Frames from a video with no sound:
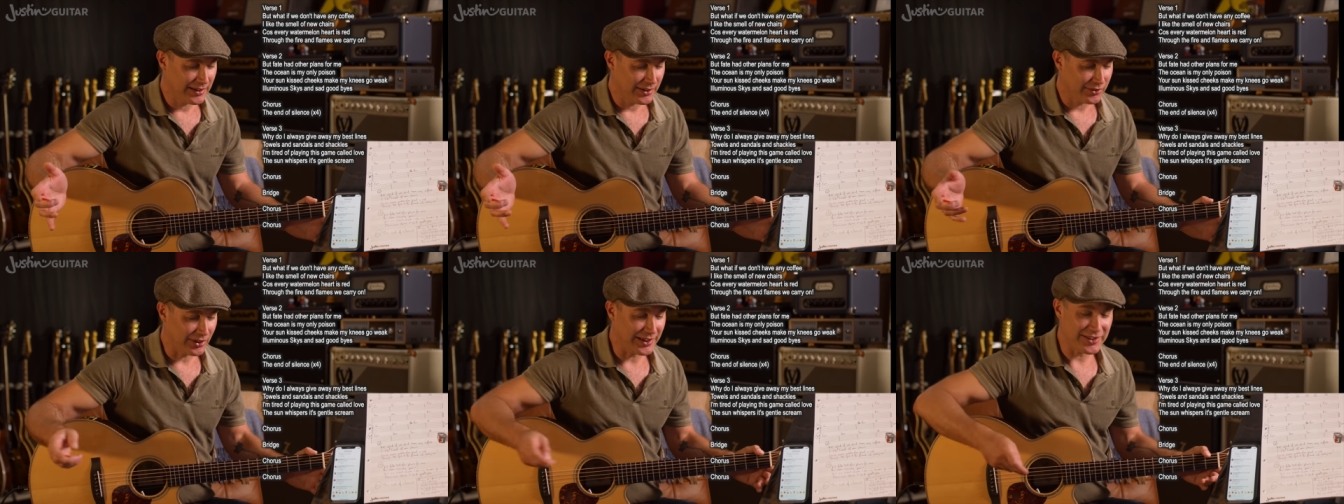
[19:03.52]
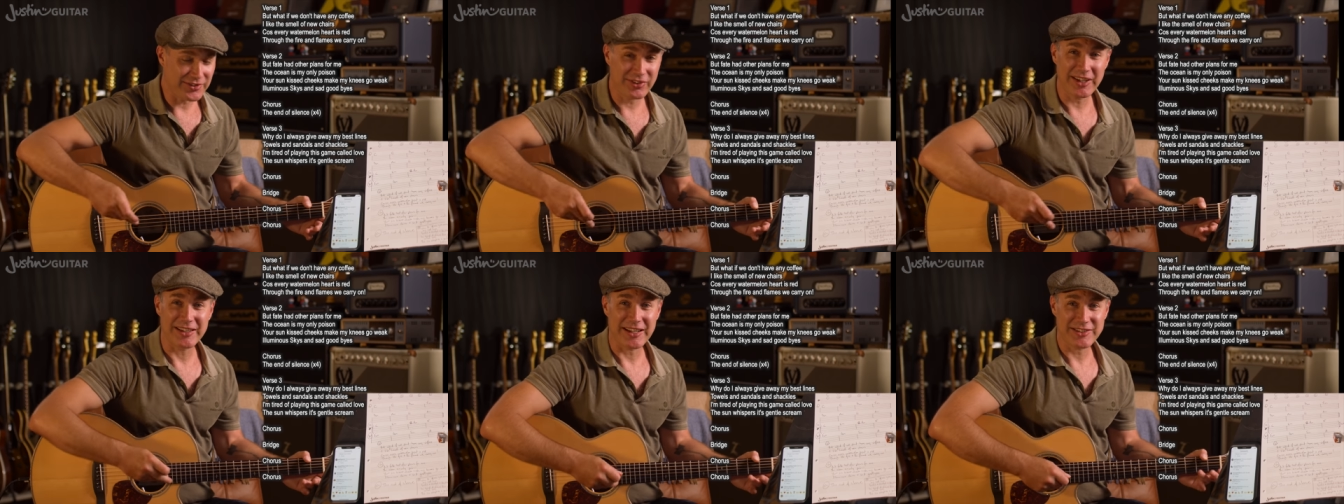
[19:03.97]
so let's
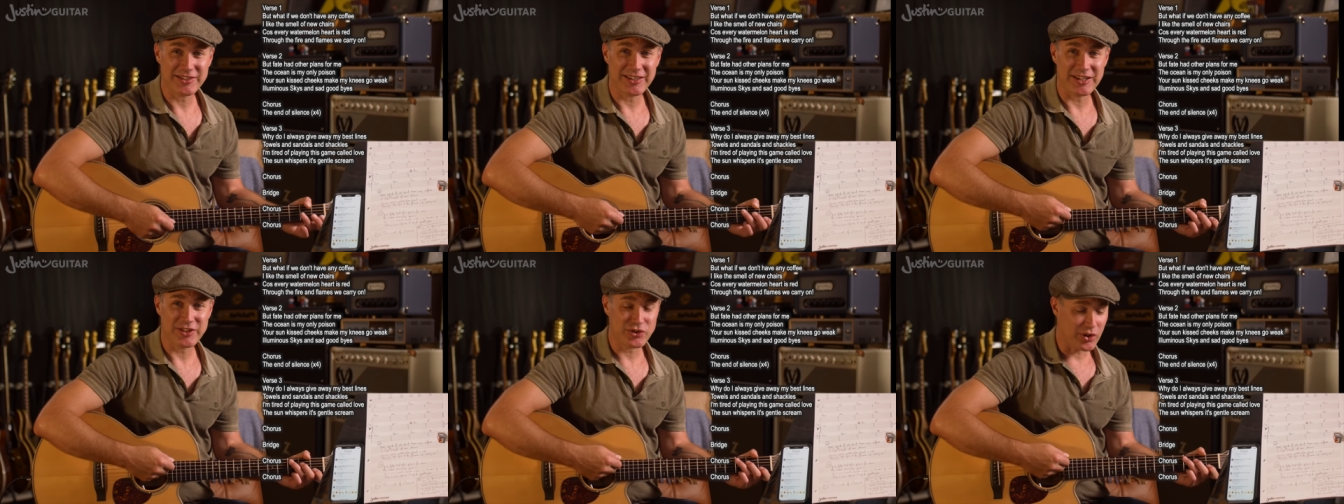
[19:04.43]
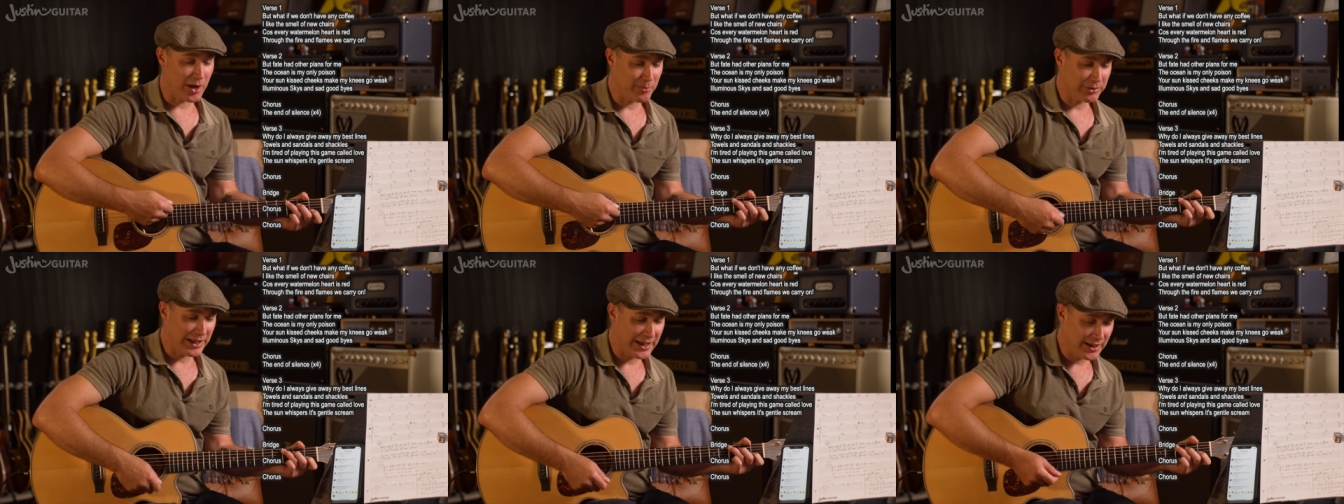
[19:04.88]
see. Let's let's try
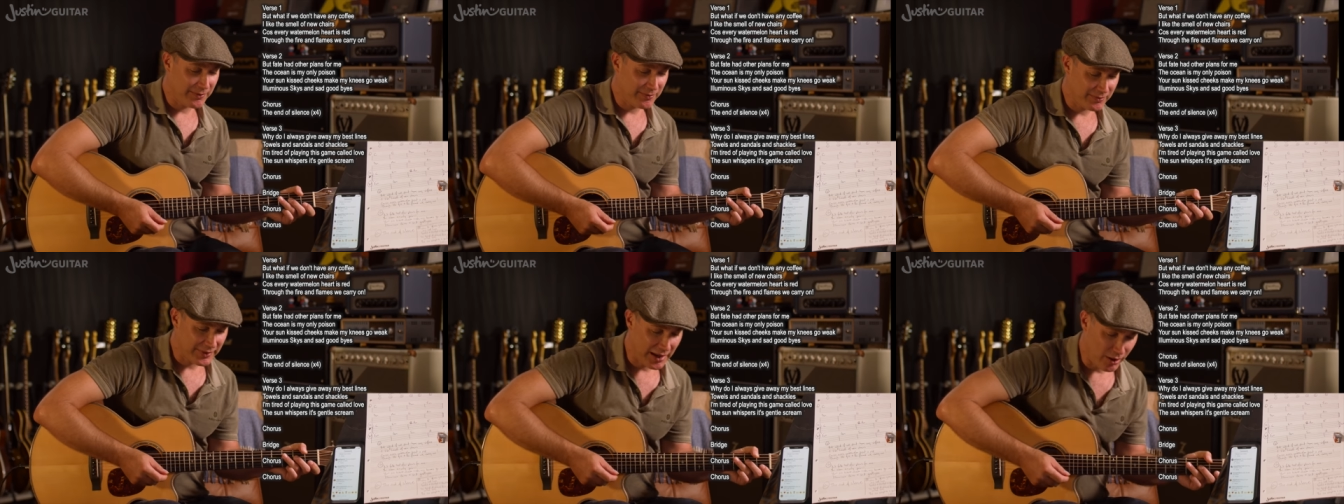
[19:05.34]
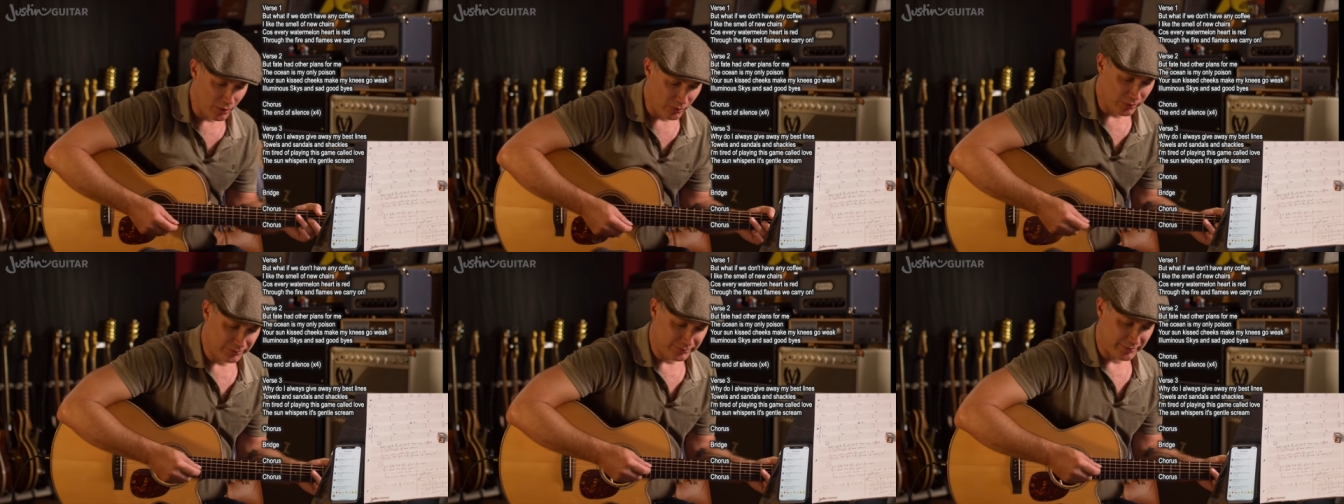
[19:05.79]
and play that
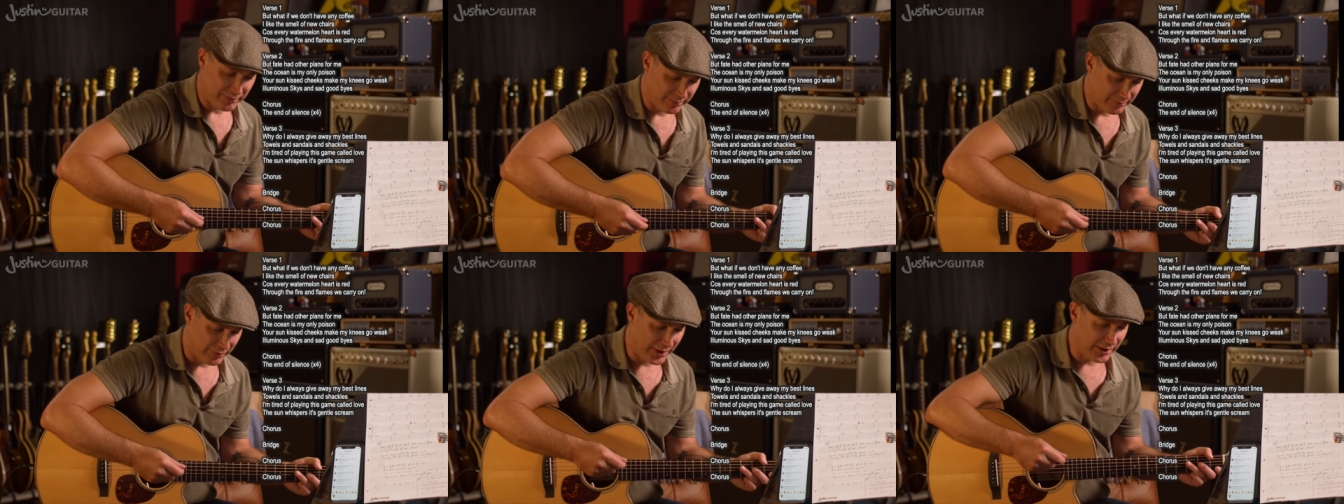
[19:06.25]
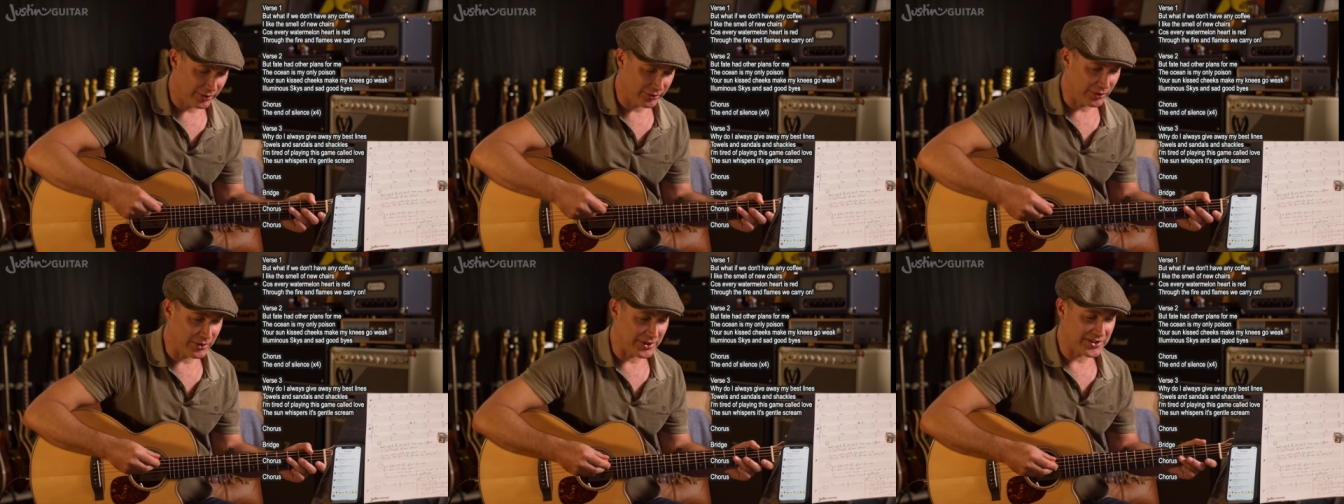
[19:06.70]
whole thing
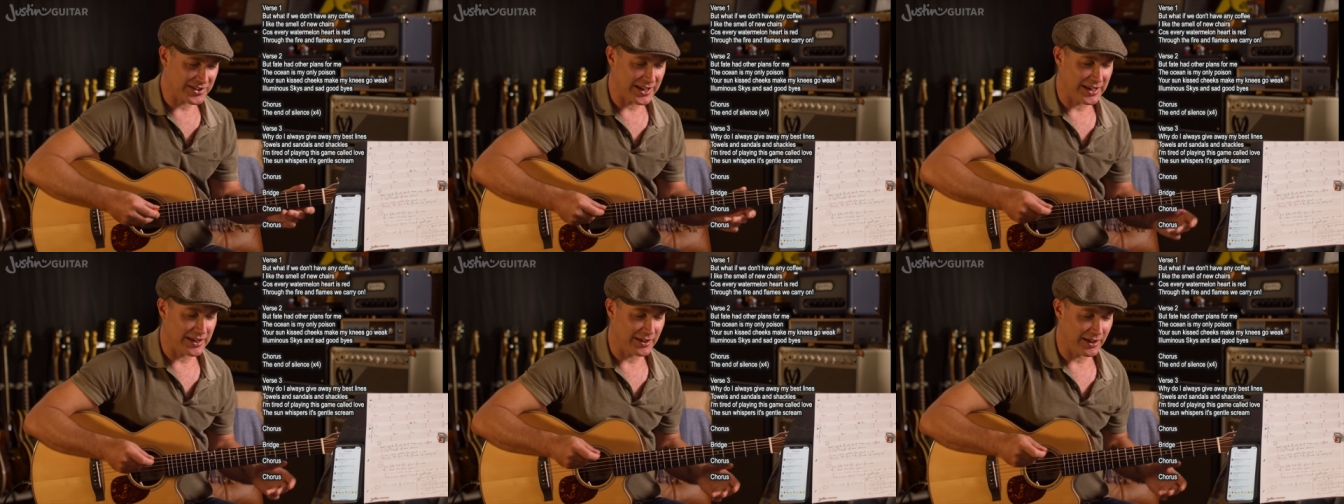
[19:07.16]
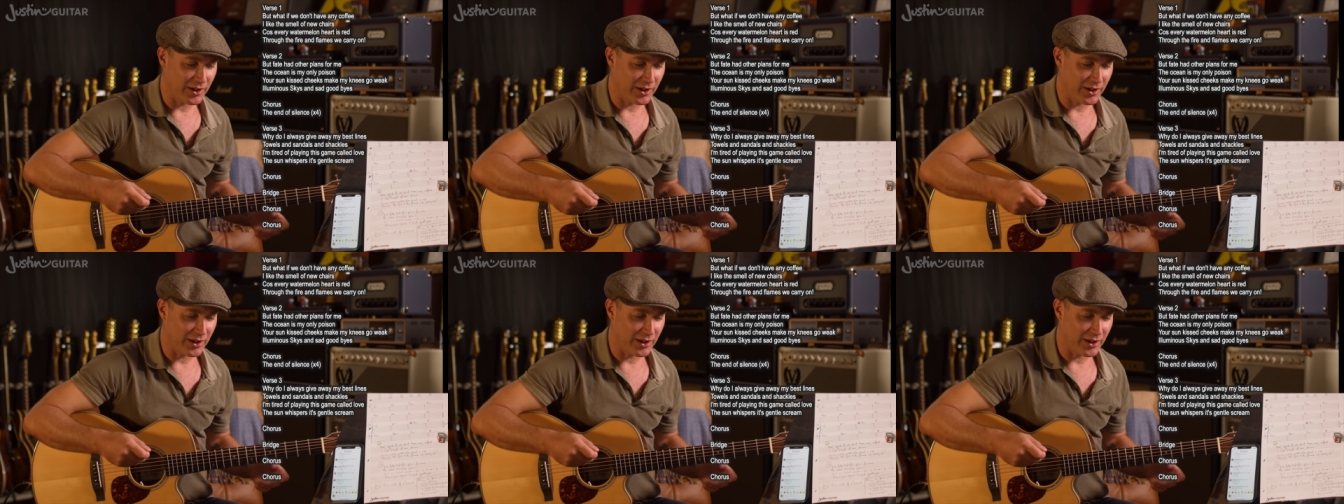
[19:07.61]
through and see.